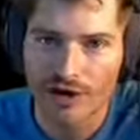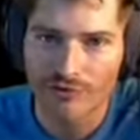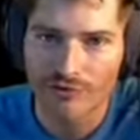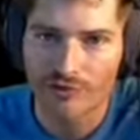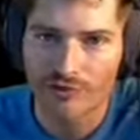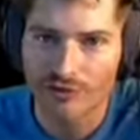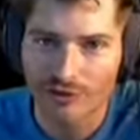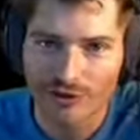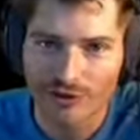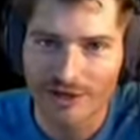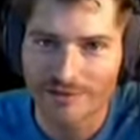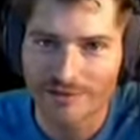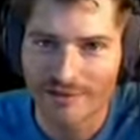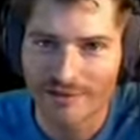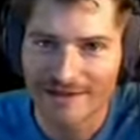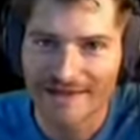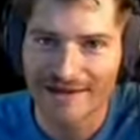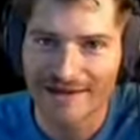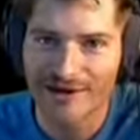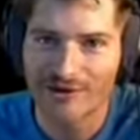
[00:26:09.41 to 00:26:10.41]
We're really trying to
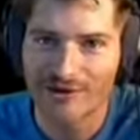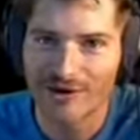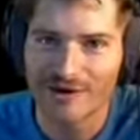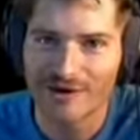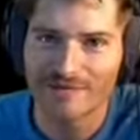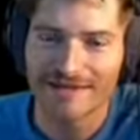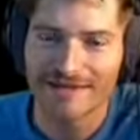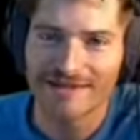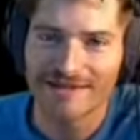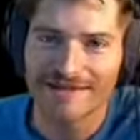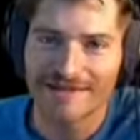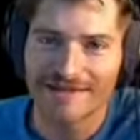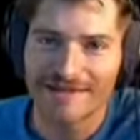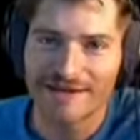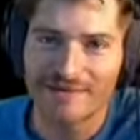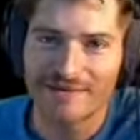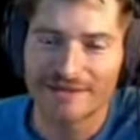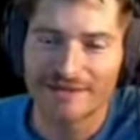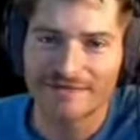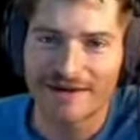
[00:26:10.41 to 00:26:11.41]
make that go up
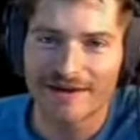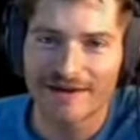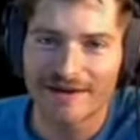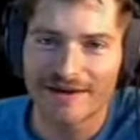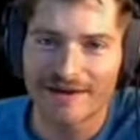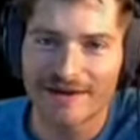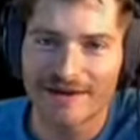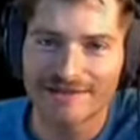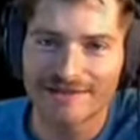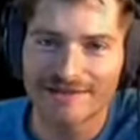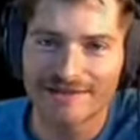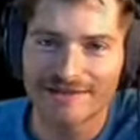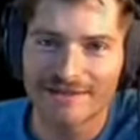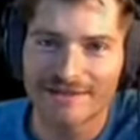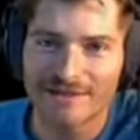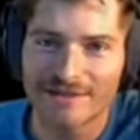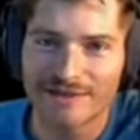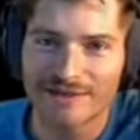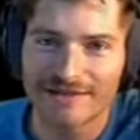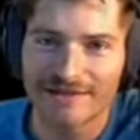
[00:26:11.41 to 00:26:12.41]
at the Fountain
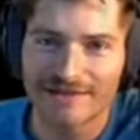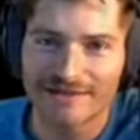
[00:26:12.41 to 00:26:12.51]
Institute.